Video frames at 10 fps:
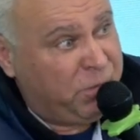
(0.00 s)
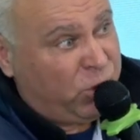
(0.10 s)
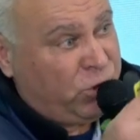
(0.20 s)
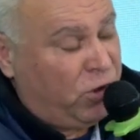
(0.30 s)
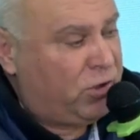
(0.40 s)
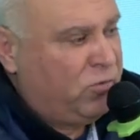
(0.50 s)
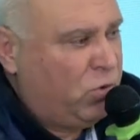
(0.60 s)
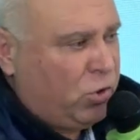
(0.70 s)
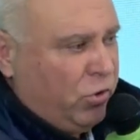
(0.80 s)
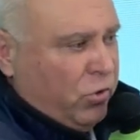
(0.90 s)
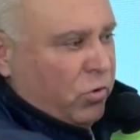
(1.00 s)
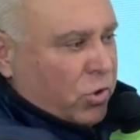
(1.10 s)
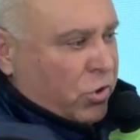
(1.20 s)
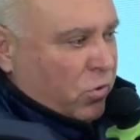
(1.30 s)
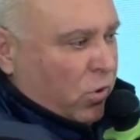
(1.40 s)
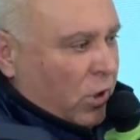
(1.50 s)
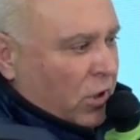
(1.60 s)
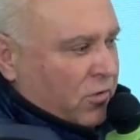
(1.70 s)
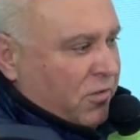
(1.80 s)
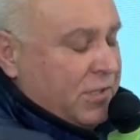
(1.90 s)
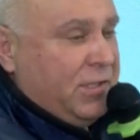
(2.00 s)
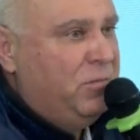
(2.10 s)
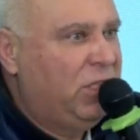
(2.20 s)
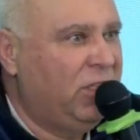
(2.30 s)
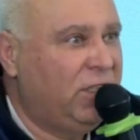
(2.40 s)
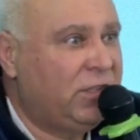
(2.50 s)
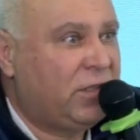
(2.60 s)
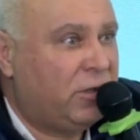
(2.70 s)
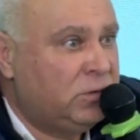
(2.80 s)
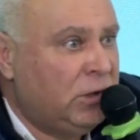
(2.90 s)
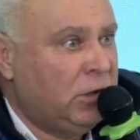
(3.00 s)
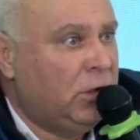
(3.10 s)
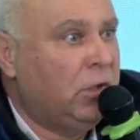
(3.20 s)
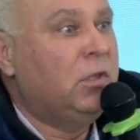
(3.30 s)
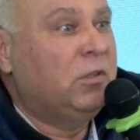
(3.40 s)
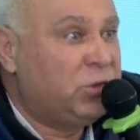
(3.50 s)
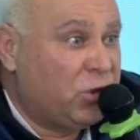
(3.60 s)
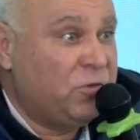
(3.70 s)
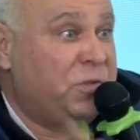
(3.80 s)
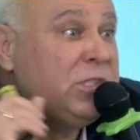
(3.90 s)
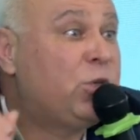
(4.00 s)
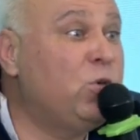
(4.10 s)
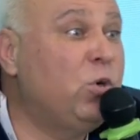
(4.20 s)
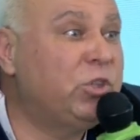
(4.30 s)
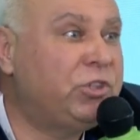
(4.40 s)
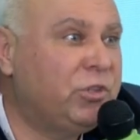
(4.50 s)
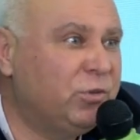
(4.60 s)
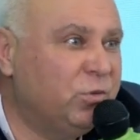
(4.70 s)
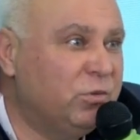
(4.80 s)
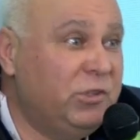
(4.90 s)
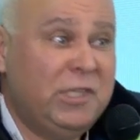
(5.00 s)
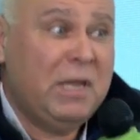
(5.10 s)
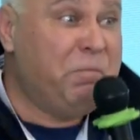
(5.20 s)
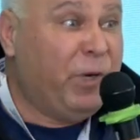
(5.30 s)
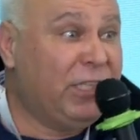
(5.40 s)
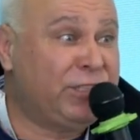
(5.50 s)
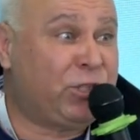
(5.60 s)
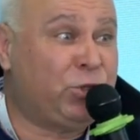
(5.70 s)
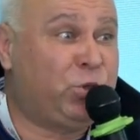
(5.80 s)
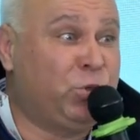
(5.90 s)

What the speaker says: not to burn the vessel, so I just dissolve it, 200 milliliters with physical solution,